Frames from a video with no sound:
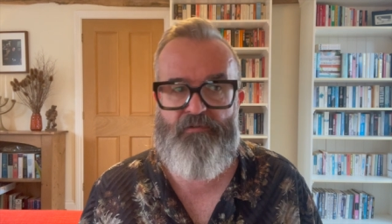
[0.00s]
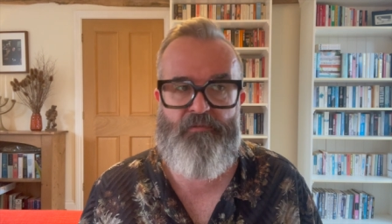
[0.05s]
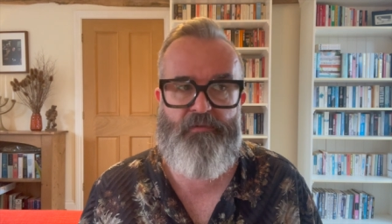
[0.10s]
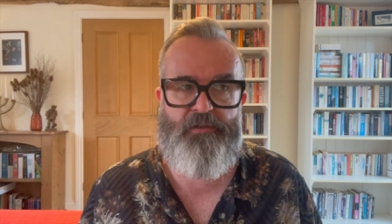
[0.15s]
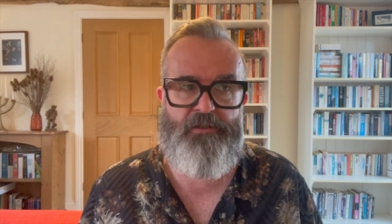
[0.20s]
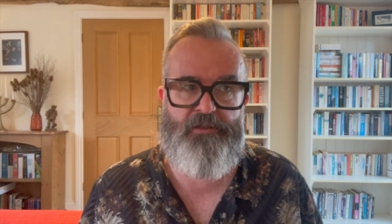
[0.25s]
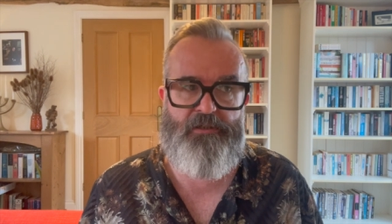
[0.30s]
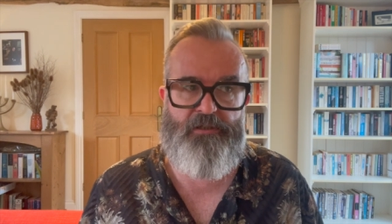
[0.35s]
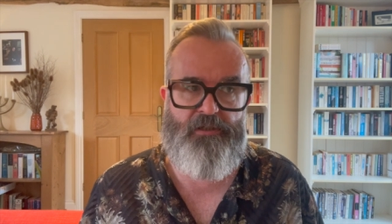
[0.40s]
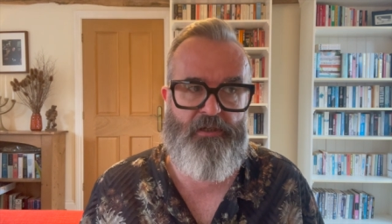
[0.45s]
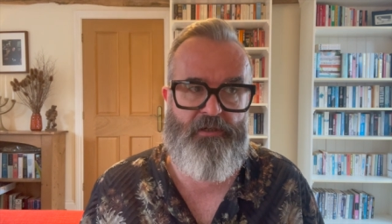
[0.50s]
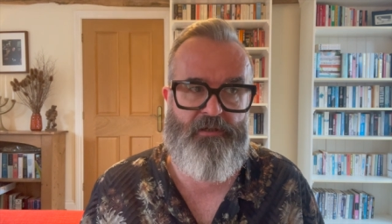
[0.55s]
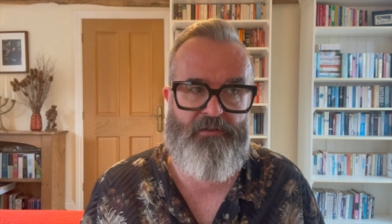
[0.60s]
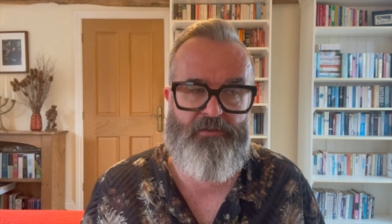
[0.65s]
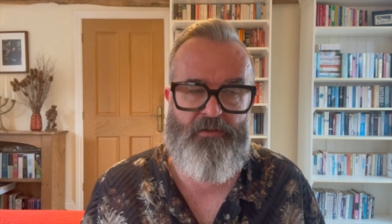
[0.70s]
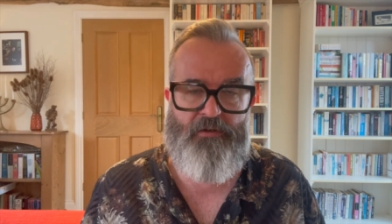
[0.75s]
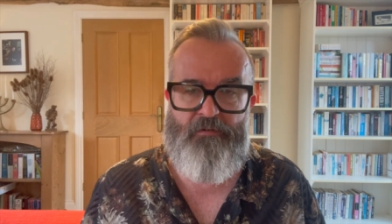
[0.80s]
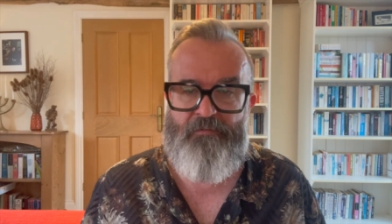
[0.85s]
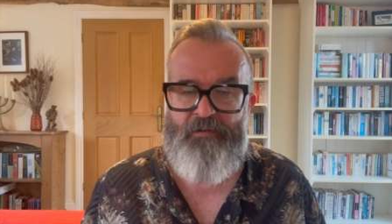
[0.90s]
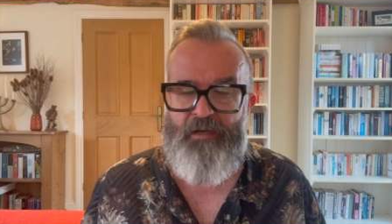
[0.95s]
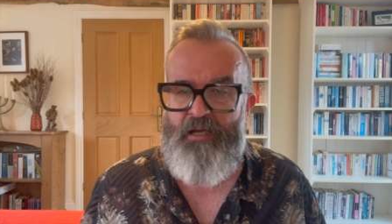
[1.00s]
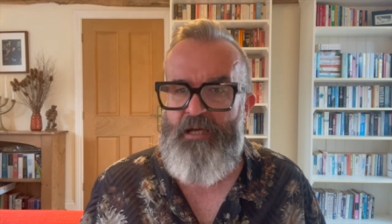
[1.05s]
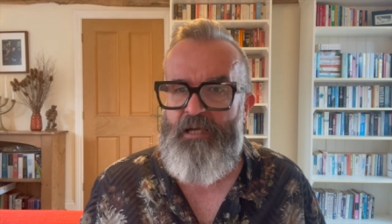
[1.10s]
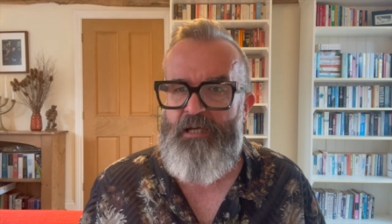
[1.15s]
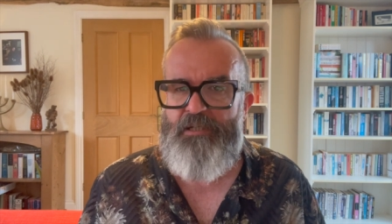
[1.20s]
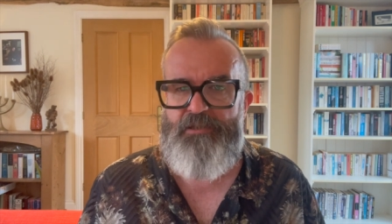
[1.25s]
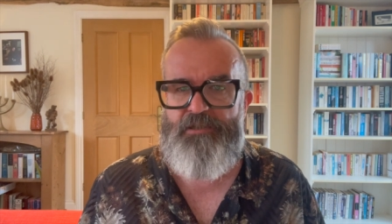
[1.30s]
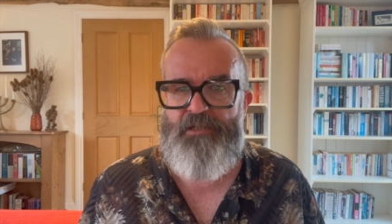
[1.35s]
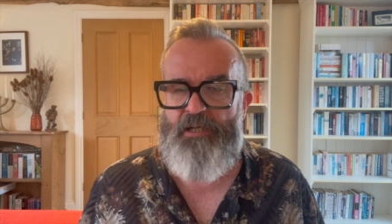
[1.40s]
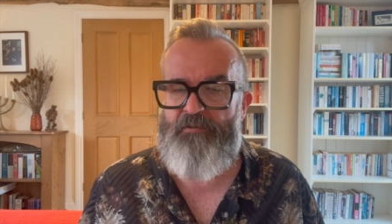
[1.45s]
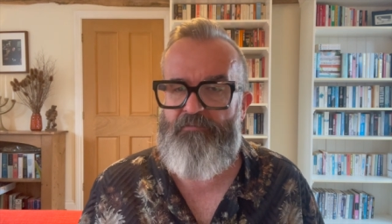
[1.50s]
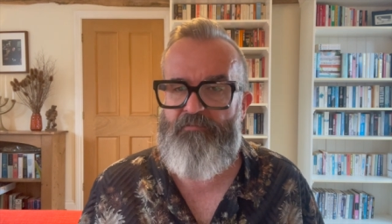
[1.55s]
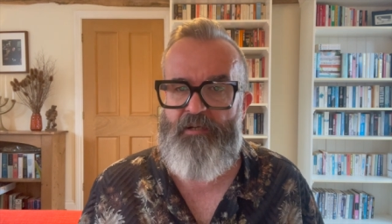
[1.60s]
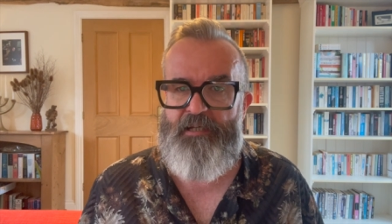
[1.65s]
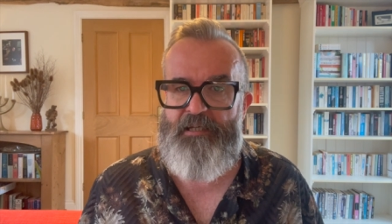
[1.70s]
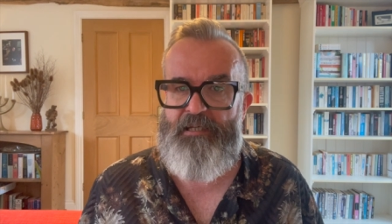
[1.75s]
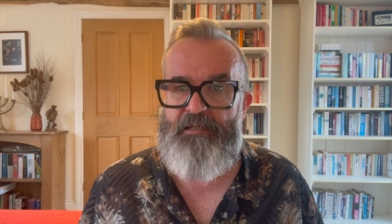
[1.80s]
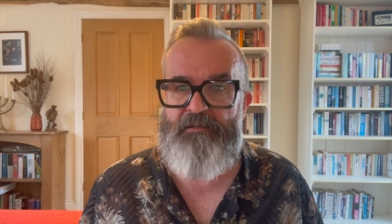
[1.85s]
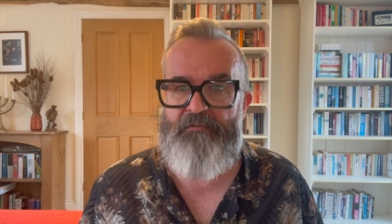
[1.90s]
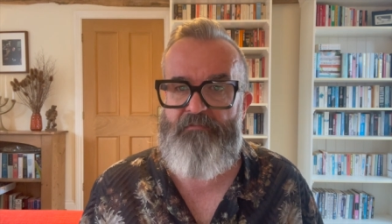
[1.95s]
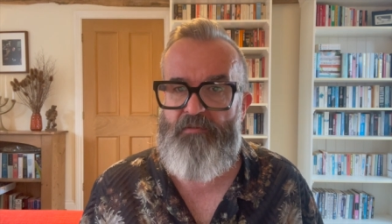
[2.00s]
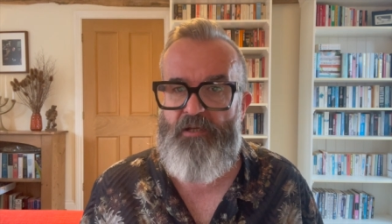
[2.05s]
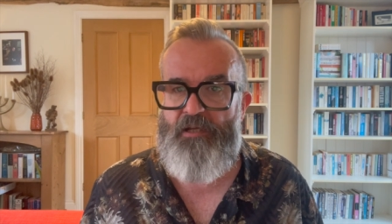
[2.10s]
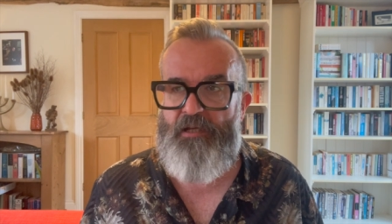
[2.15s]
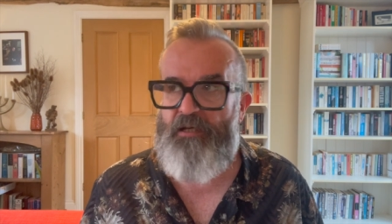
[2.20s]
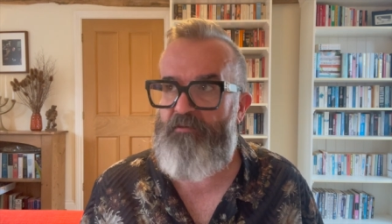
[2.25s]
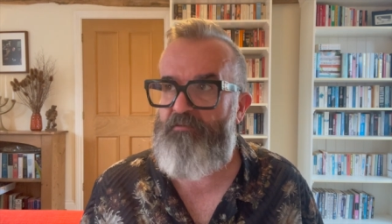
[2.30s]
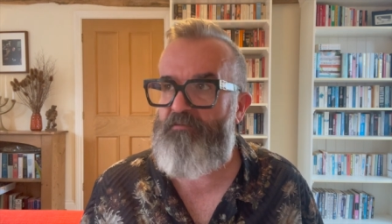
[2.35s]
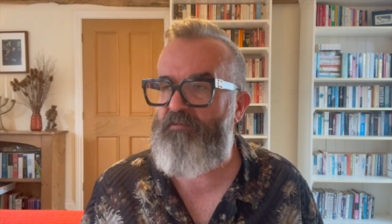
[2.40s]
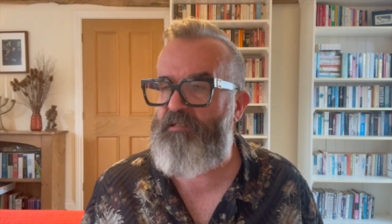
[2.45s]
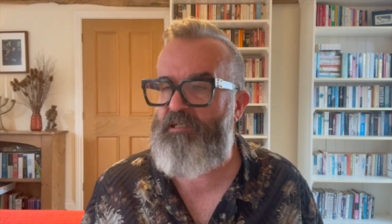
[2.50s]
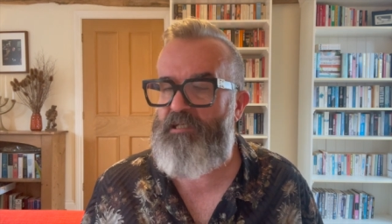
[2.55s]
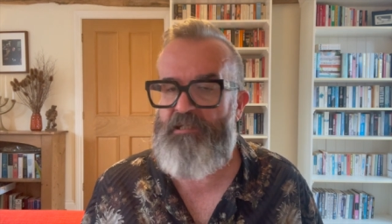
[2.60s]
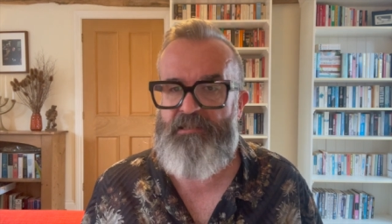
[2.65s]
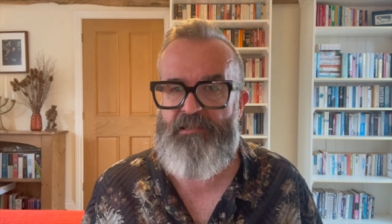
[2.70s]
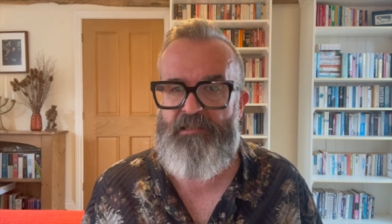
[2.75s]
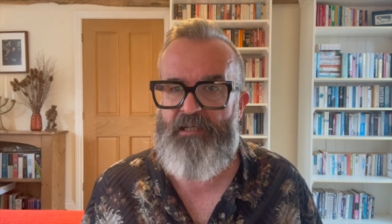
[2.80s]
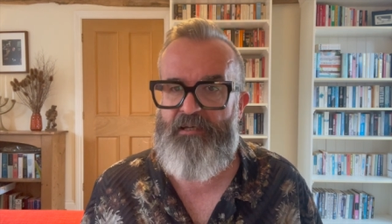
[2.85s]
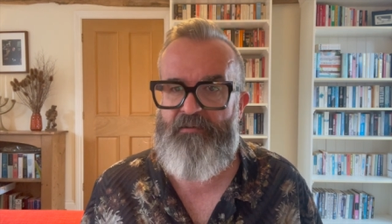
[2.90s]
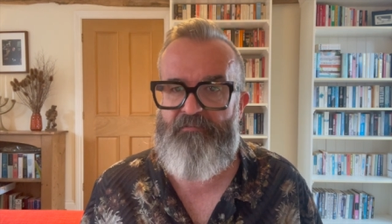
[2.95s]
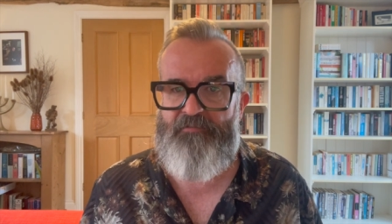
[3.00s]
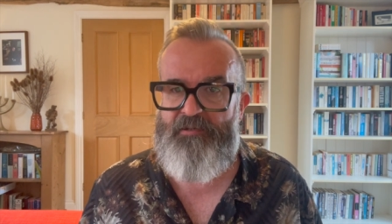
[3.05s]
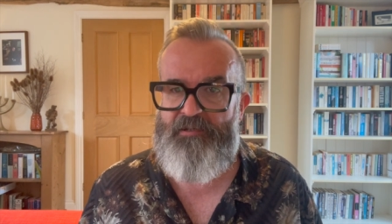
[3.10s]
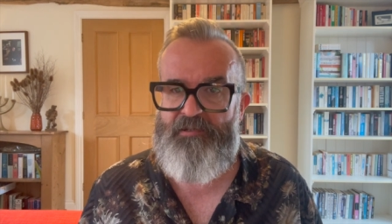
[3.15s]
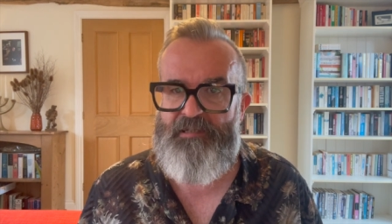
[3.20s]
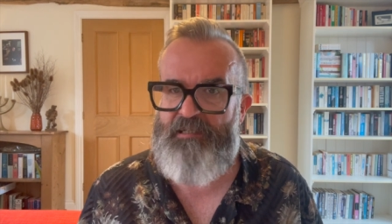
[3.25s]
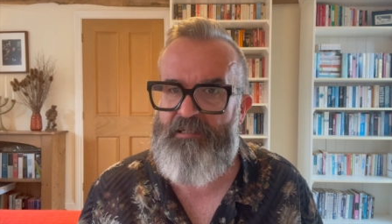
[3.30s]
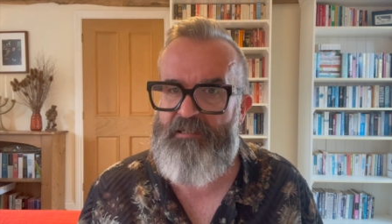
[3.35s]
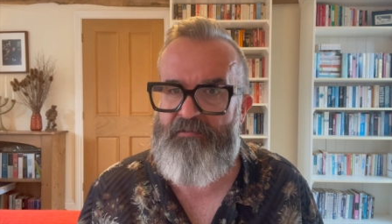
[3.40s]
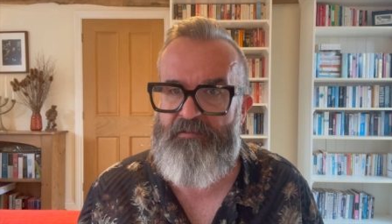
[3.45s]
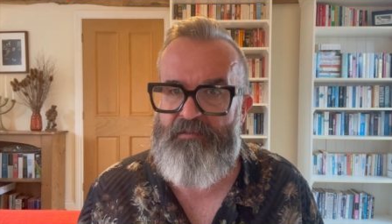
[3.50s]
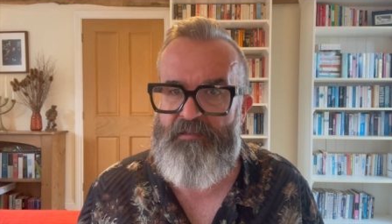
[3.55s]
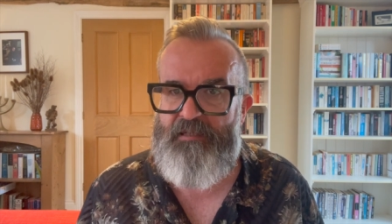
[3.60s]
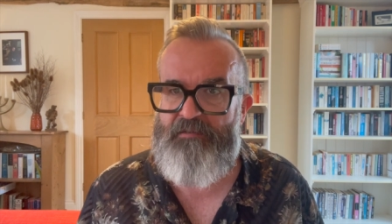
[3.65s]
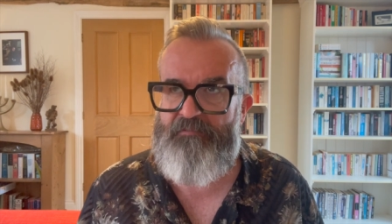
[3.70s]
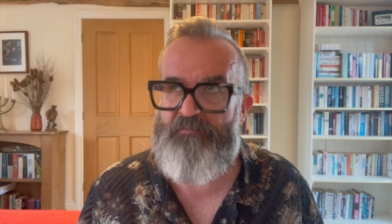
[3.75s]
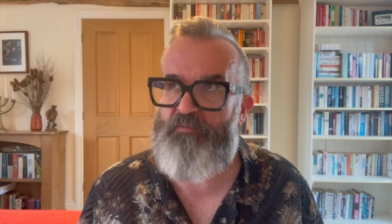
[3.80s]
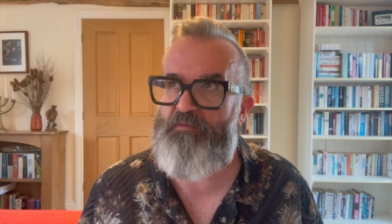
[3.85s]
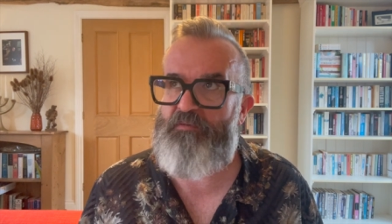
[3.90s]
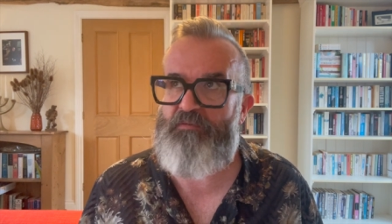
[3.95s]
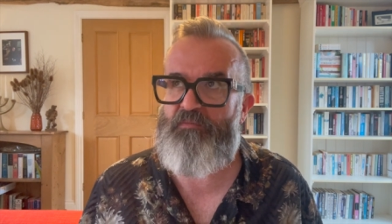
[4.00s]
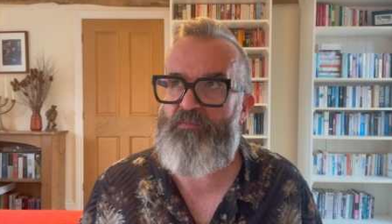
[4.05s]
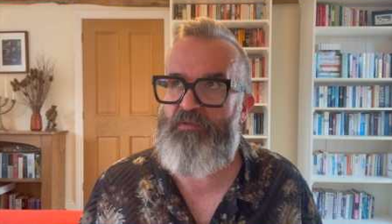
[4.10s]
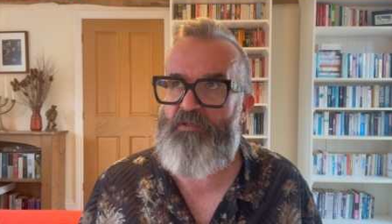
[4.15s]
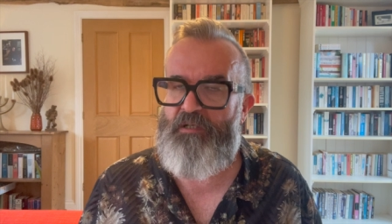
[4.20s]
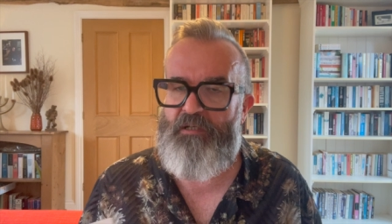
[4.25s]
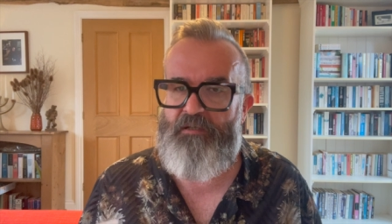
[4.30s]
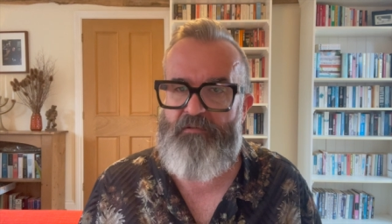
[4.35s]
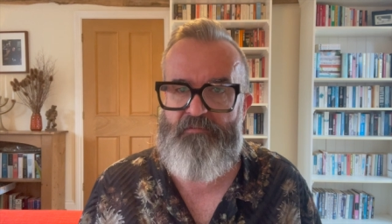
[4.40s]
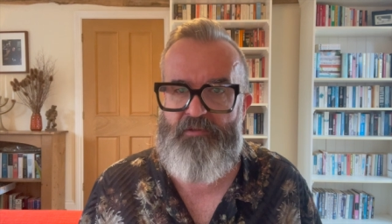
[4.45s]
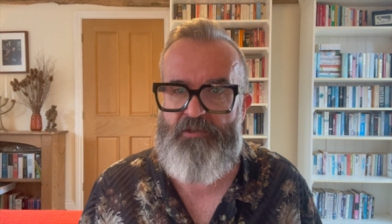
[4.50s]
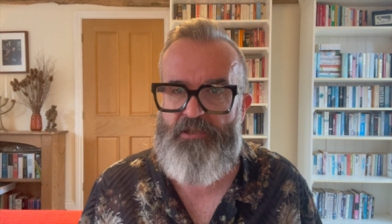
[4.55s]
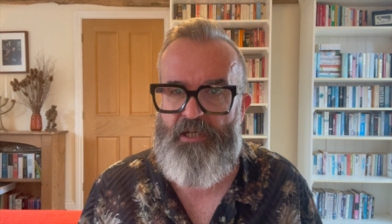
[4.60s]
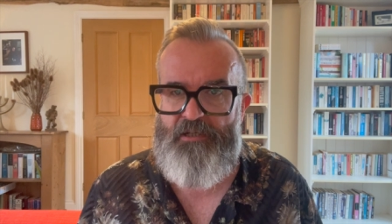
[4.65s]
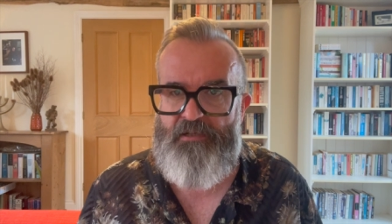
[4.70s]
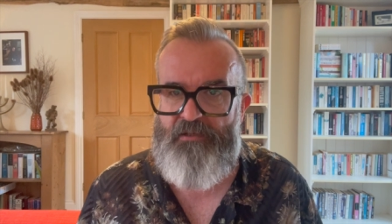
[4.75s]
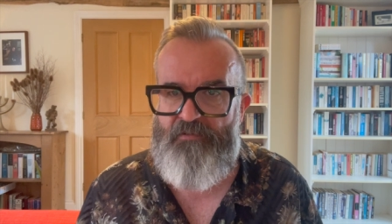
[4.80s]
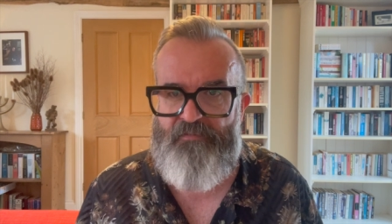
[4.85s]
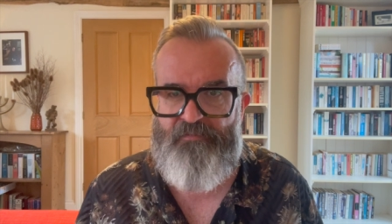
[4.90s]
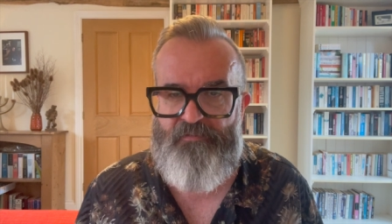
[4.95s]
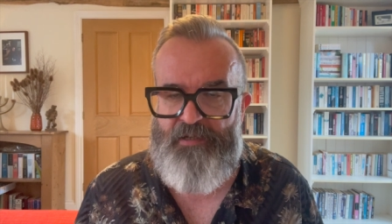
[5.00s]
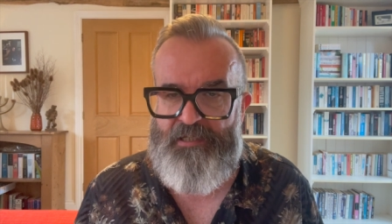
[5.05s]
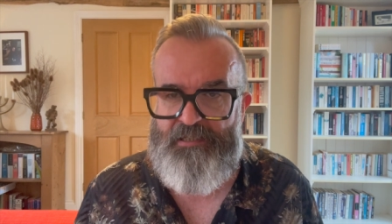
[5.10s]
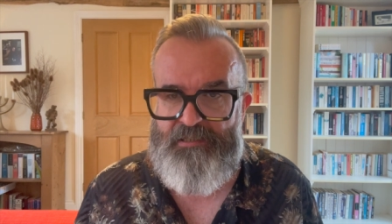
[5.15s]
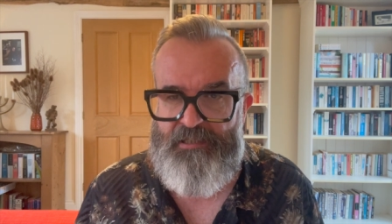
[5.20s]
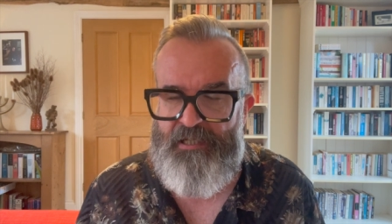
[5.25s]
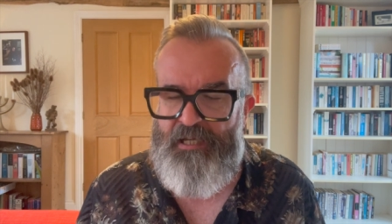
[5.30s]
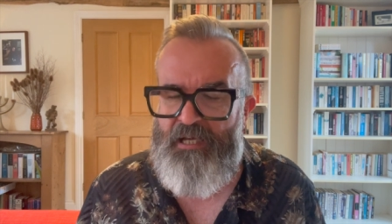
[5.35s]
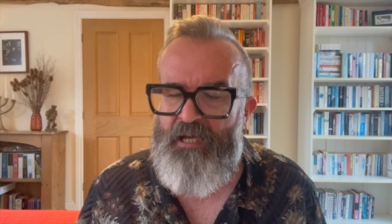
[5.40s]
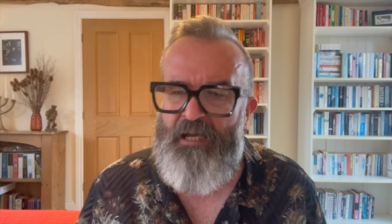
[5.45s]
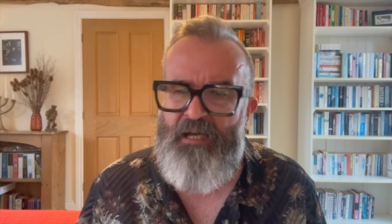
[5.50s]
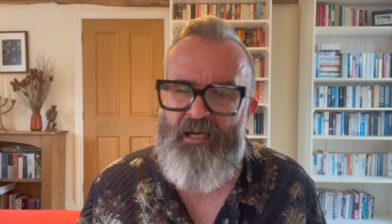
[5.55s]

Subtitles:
his shirt off, generally, kissing everything and, genuflecting.